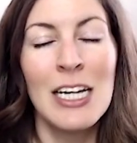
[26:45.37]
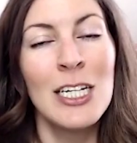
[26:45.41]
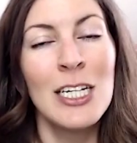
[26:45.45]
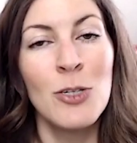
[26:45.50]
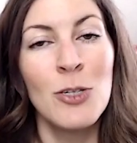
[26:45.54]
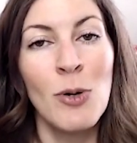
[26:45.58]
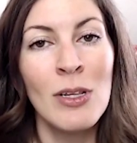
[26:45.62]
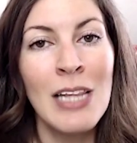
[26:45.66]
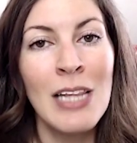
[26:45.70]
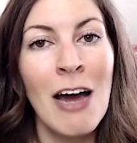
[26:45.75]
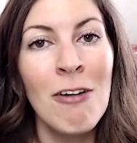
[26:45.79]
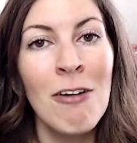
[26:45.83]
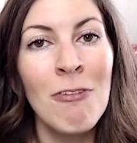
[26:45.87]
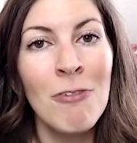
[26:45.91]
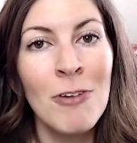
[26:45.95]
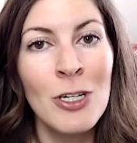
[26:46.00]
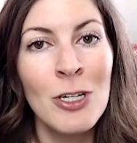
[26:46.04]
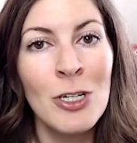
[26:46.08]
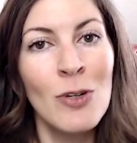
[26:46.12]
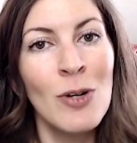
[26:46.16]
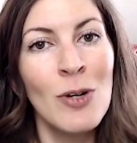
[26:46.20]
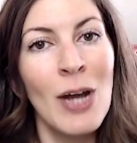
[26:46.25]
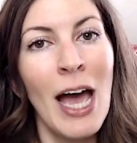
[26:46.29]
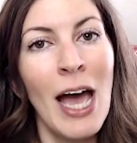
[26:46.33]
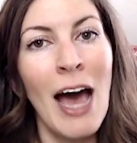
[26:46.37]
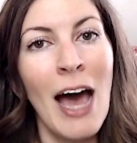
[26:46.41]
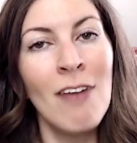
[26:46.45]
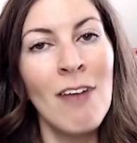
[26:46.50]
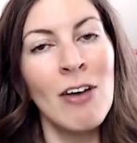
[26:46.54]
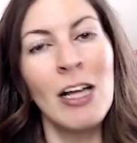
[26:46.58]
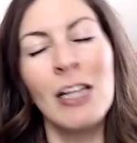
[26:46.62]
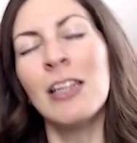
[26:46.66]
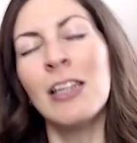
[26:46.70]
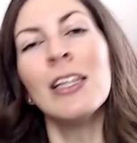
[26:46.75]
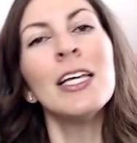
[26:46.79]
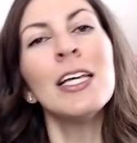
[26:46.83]
to allow for you to have
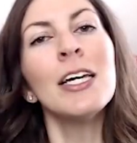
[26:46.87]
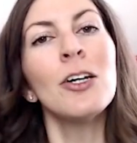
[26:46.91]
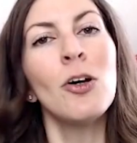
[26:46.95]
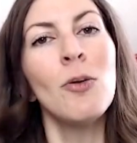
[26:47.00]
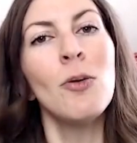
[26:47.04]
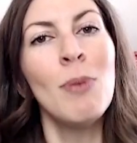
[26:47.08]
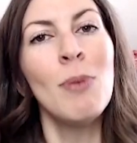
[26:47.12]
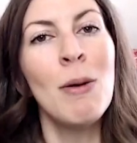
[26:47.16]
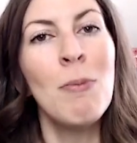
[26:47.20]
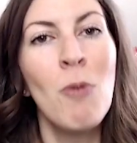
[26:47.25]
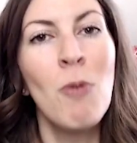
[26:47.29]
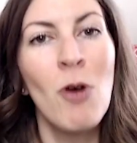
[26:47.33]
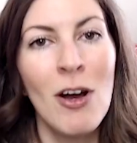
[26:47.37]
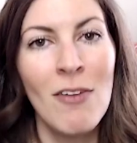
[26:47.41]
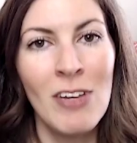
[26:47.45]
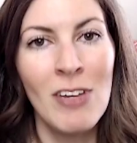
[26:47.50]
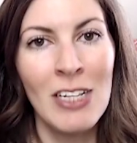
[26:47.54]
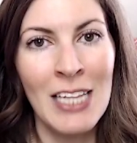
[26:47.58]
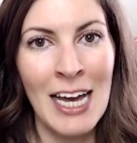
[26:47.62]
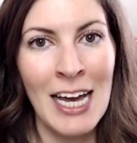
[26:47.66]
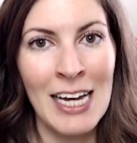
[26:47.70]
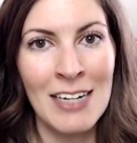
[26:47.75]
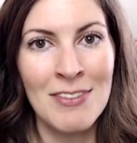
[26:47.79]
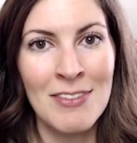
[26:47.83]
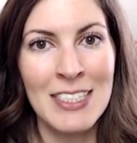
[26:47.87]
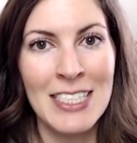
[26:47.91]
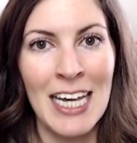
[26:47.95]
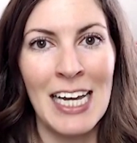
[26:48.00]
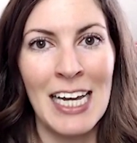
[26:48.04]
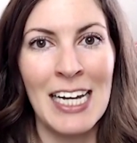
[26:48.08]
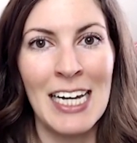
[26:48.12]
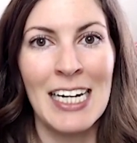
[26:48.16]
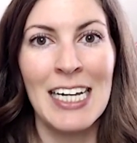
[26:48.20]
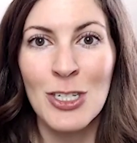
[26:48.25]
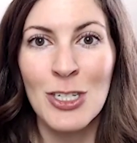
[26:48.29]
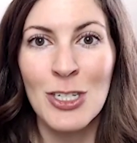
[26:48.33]
a little bit more of a line of sight